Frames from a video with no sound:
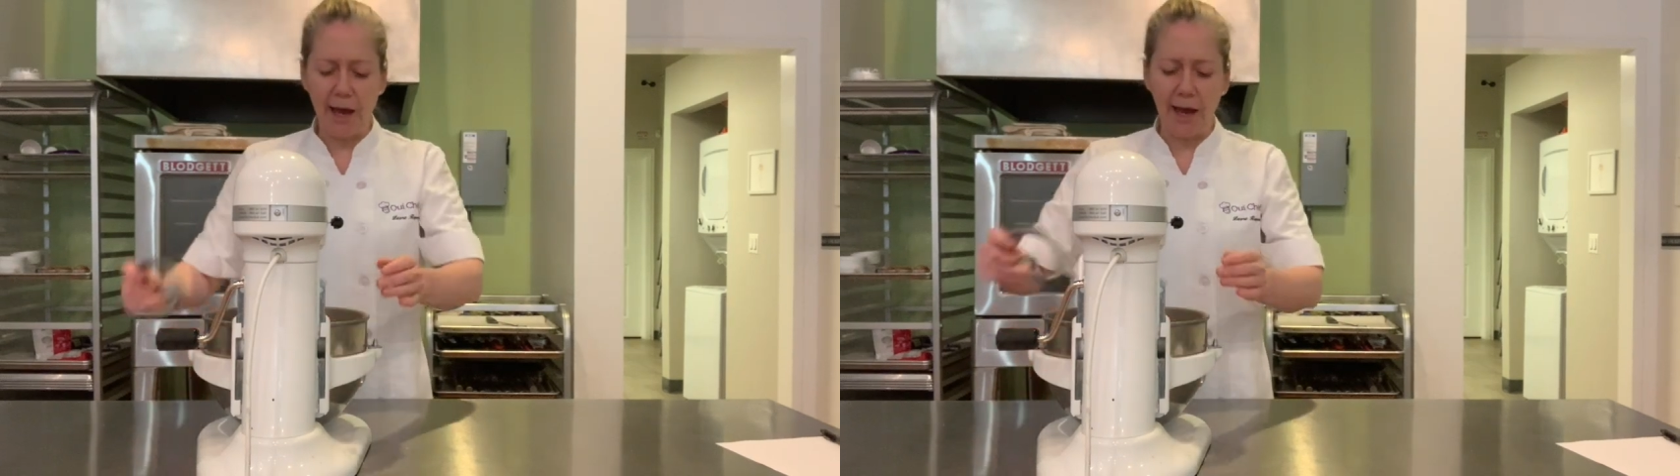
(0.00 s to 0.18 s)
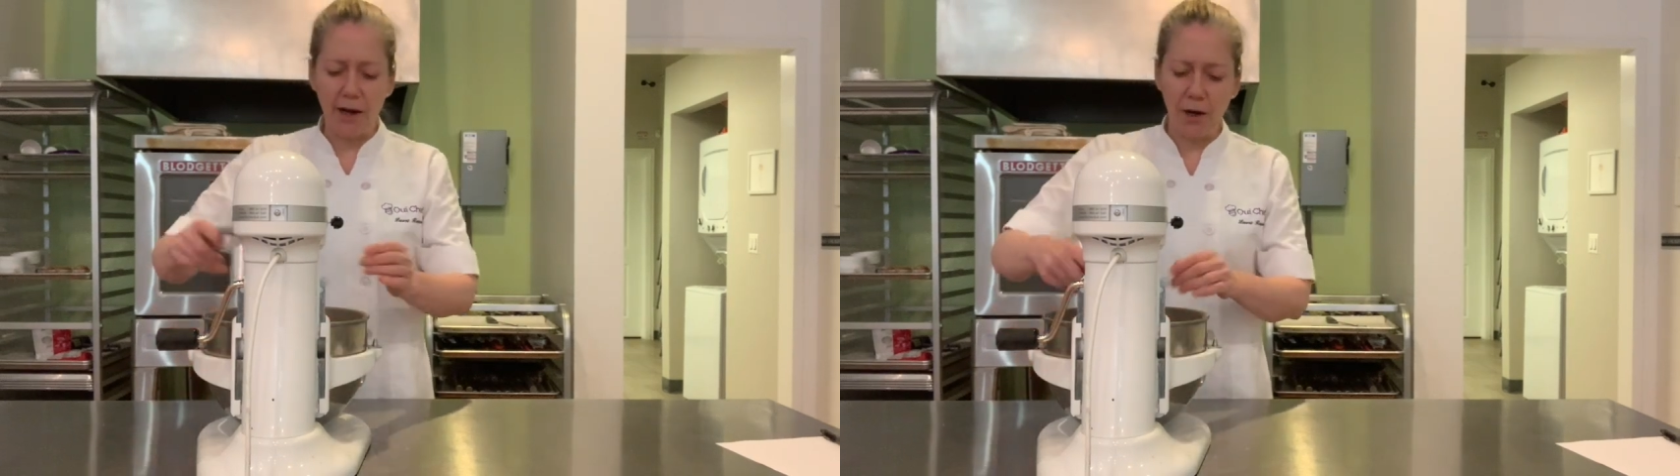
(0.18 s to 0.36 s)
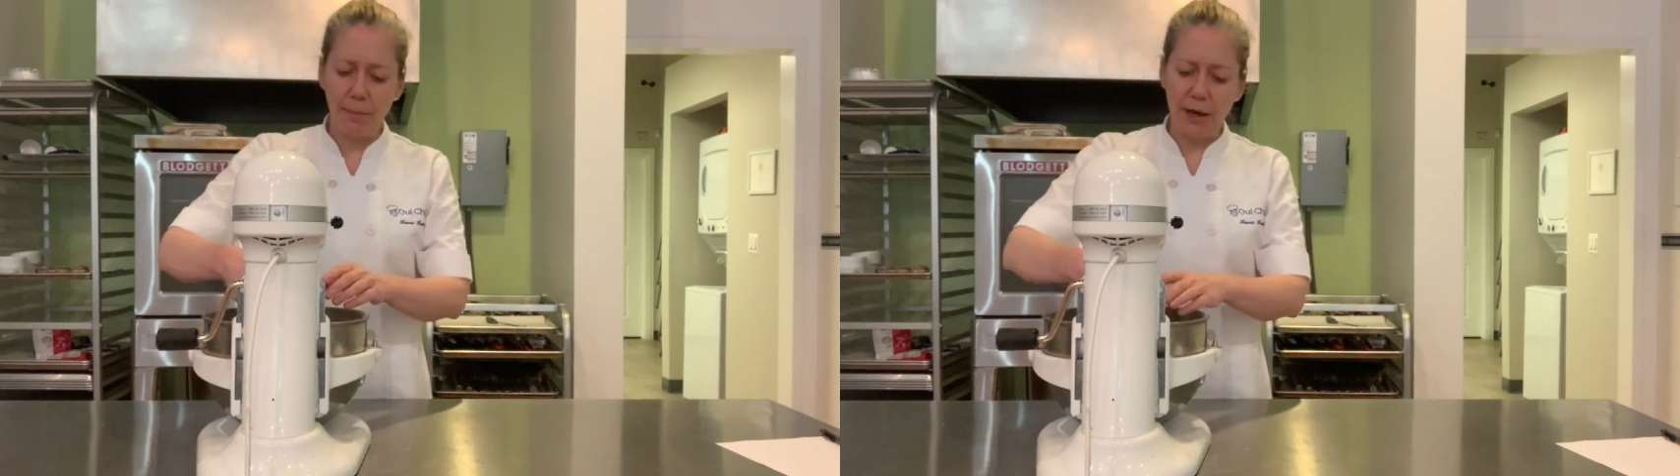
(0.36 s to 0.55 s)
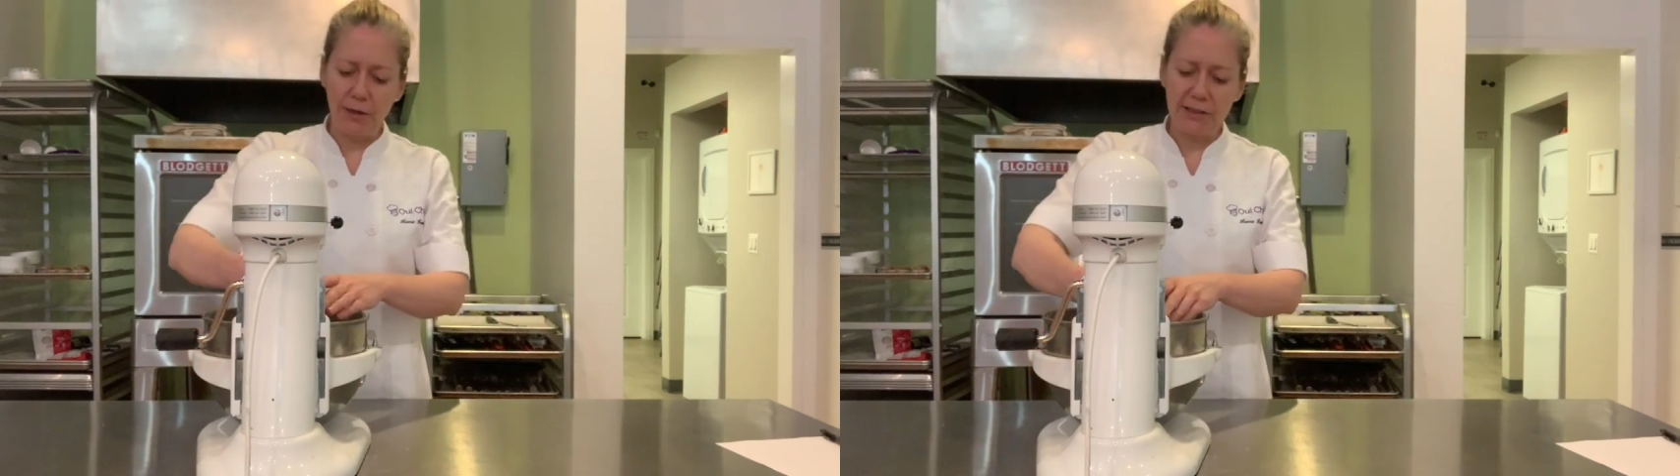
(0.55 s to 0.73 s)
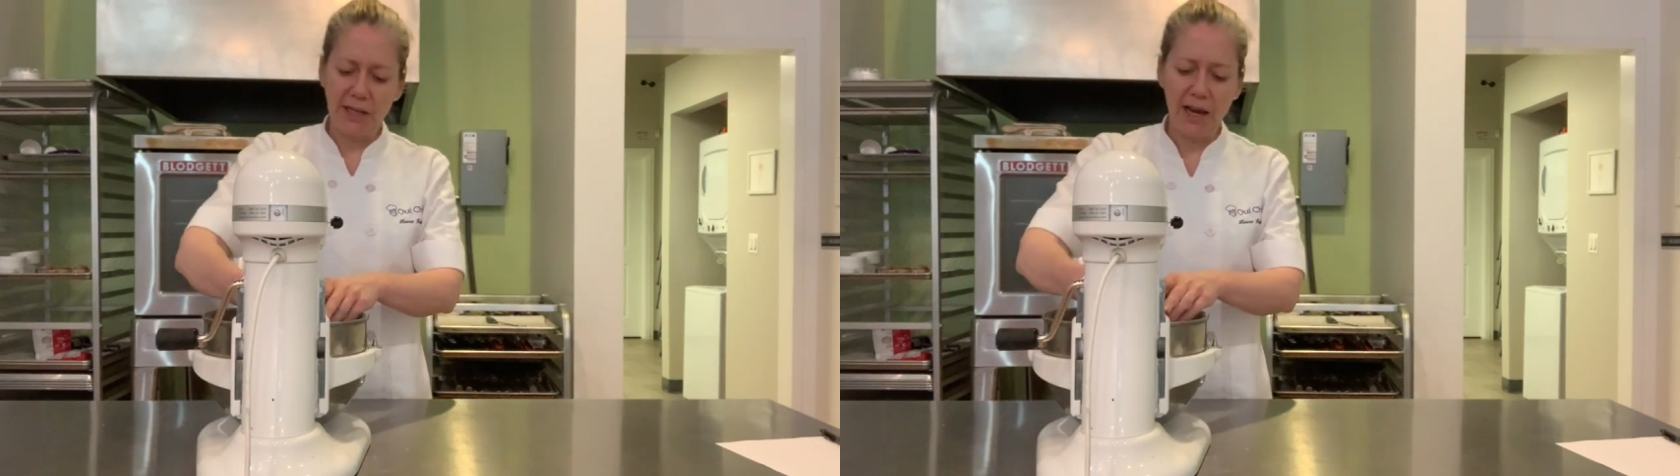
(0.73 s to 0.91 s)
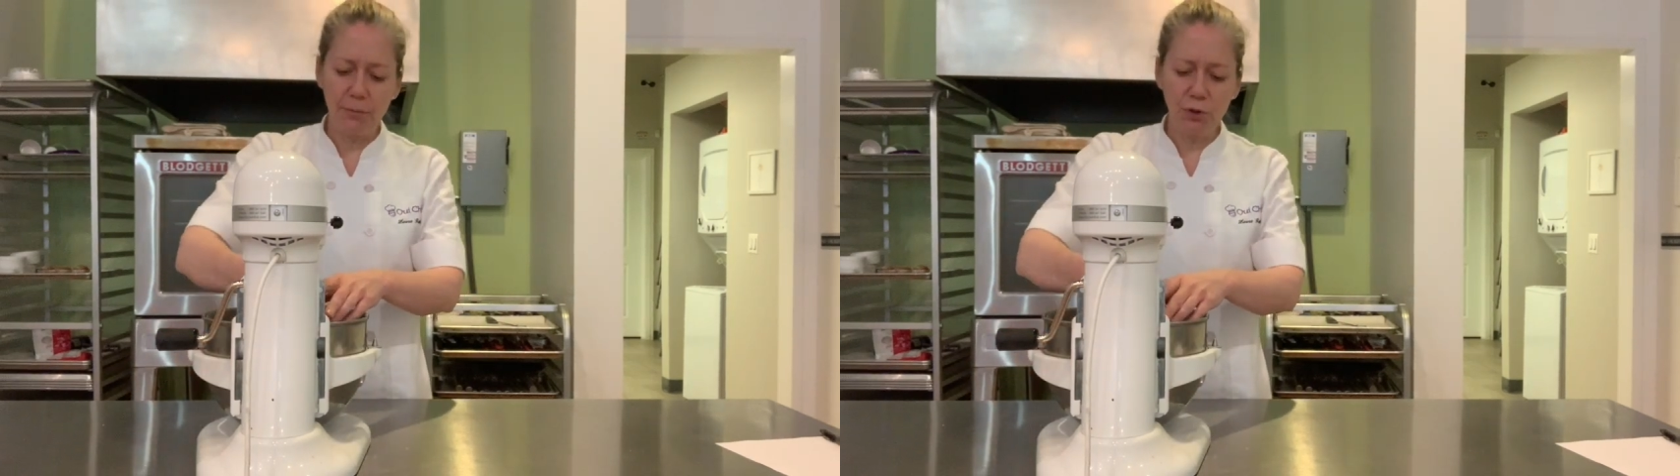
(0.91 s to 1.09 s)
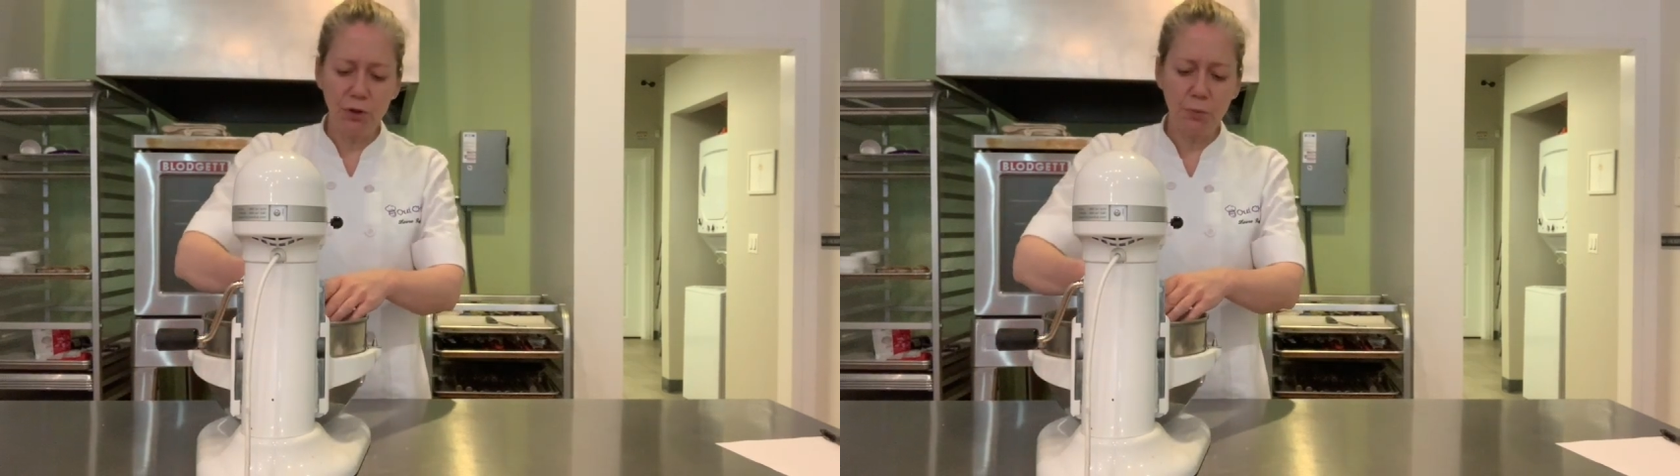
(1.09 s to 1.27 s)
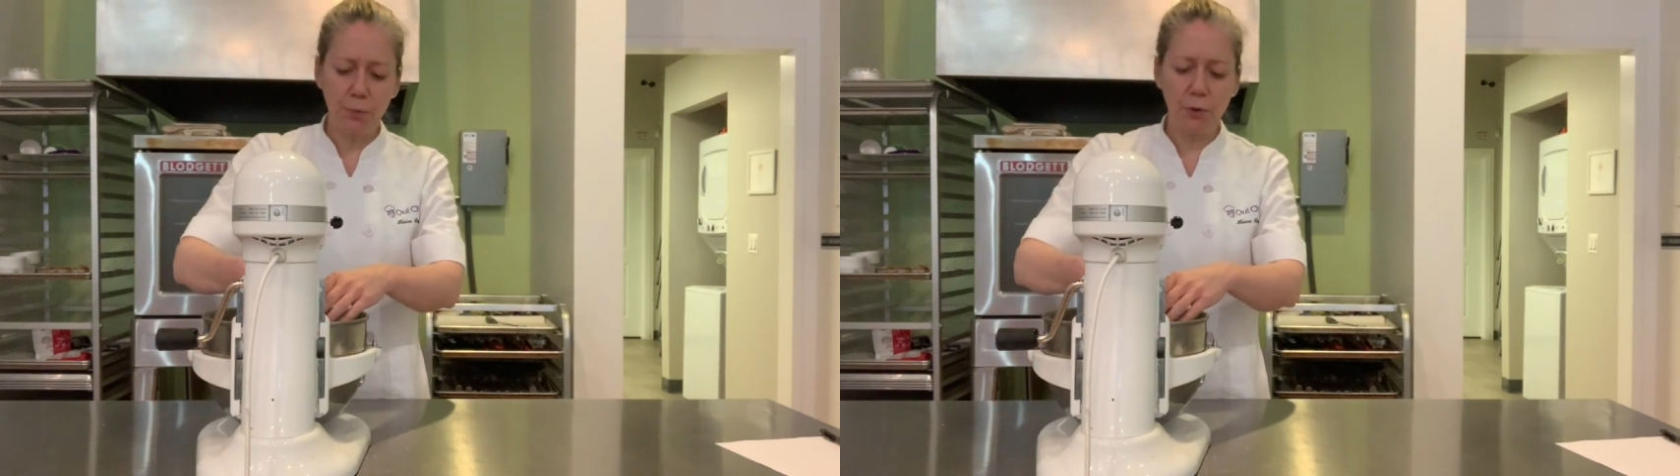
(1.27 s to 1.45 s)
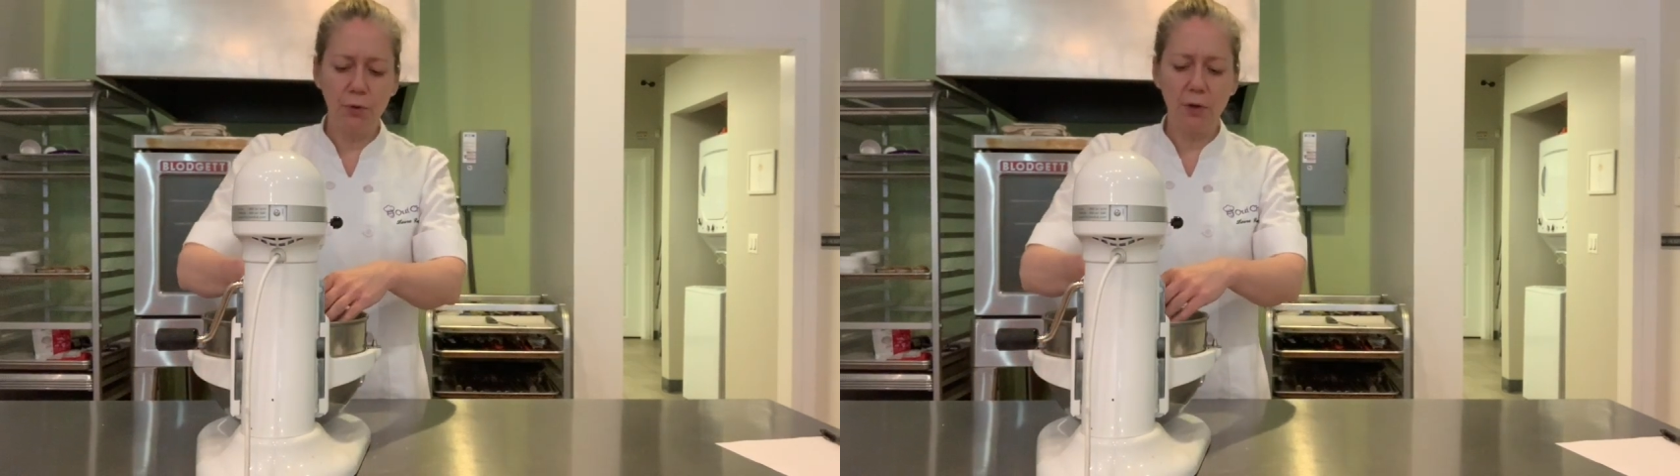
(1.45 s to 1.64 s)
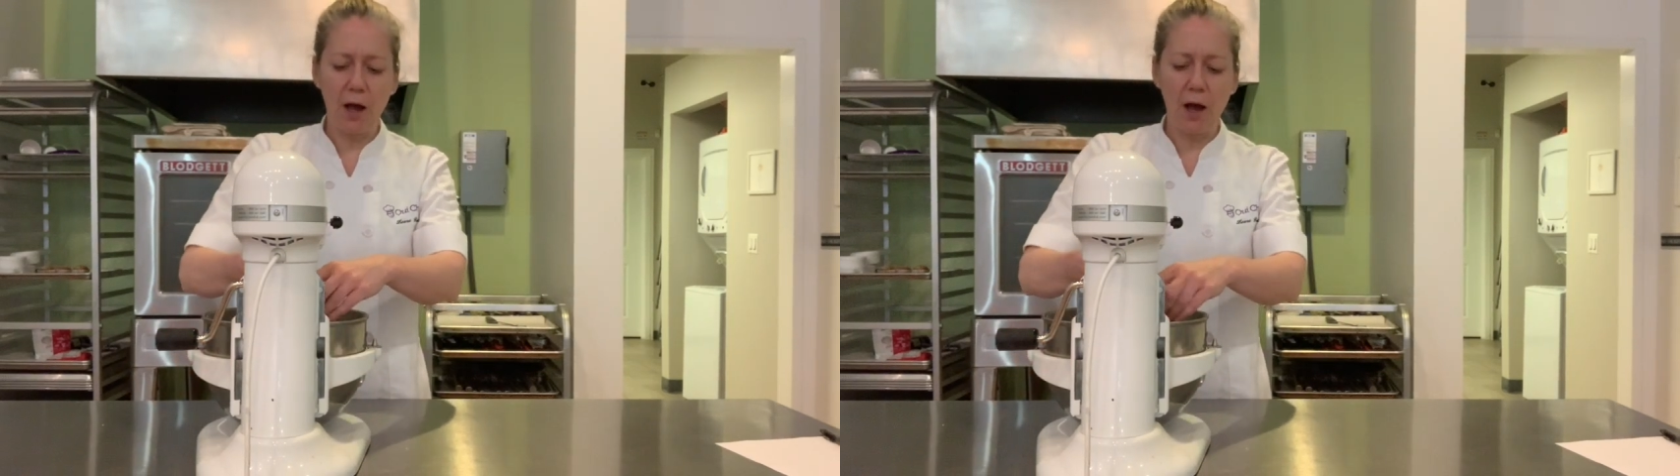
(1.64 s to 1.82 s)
add about a tablespoon